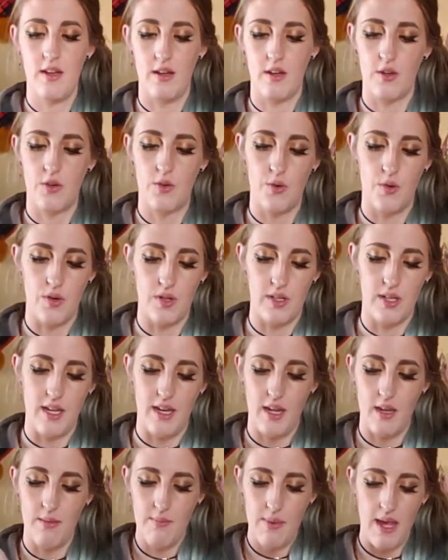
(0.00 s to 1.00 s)
a
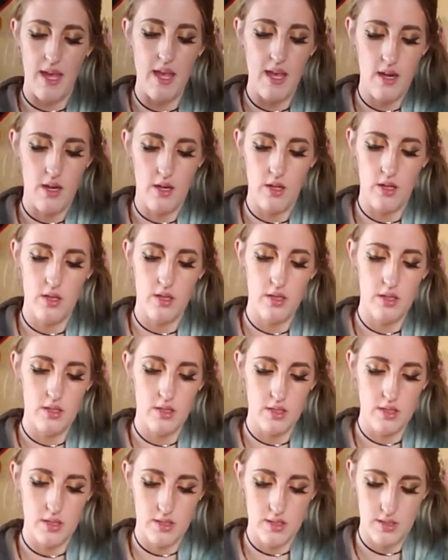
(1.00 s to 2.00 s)
coordinating panel.
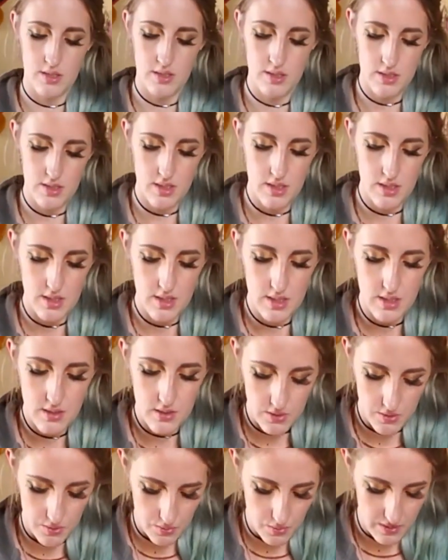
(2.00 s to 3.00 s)

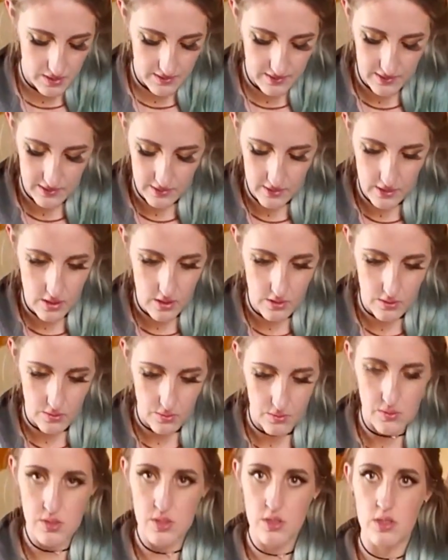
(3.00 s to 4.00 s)
Oh, this is
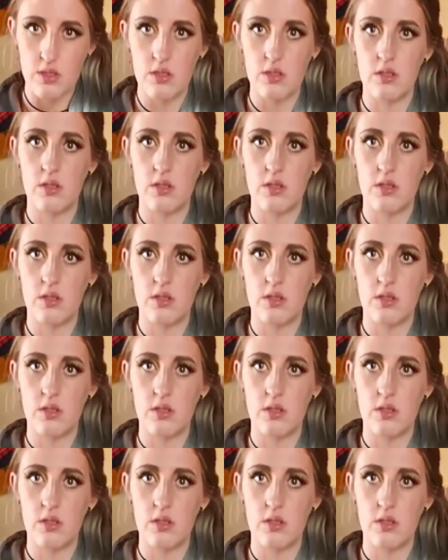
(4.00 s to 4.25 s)
cute.